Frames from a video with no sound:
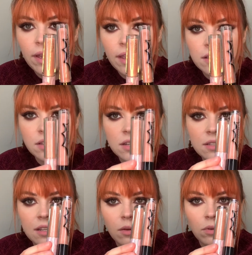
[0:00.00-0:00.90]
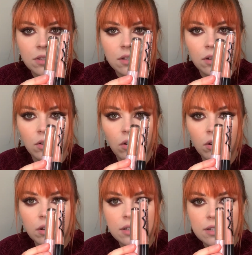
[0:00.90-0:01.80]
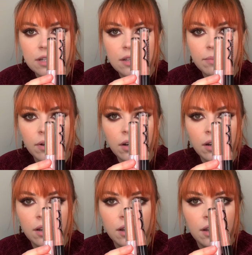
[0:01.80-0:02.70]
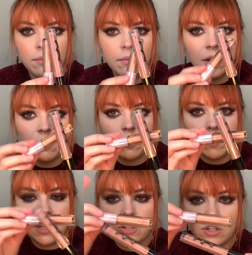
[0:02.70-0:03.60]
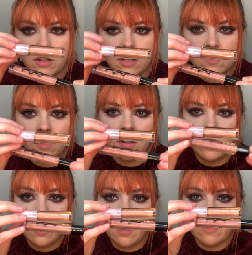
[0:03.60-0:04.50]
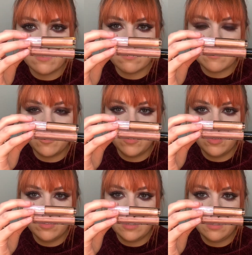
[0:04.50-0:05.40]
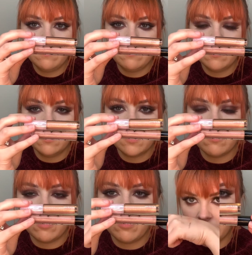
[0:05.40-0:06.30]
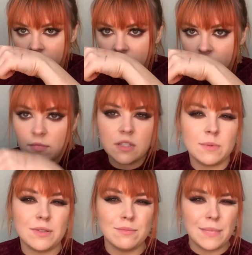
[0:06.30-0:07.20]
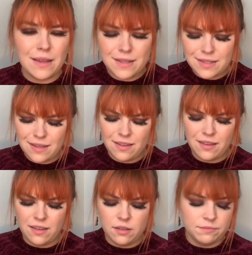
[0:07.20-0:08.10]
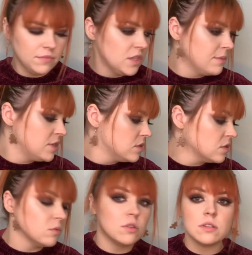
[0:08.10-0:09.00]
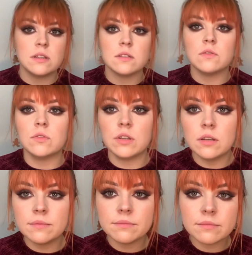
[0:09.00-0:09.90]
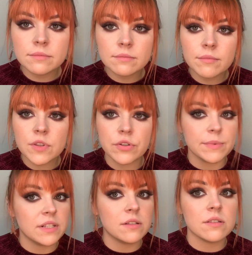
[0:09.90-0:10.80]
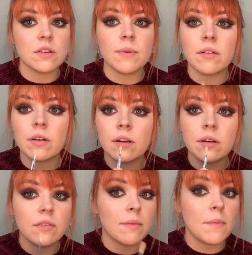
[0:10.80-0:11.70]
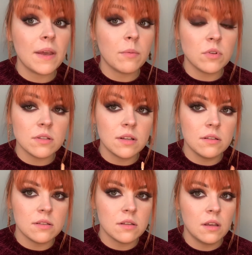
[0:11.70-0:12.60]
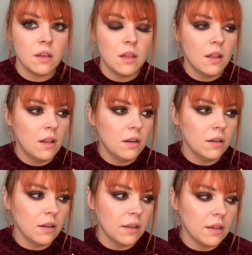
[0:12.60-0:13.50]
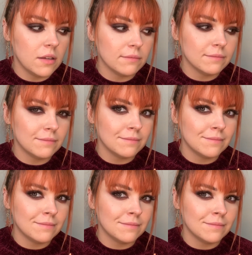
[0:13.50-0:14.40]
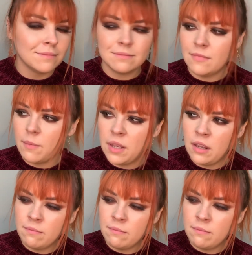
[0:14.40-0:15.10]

so can you see that one's a lot deeper, a little bit more peachier, this one, and this one's more nudie. It's really pretty. It smells amazing. So let me just swatch these for you. Sorry, my skin's so bad right now, and I've had my makeup on since like maybe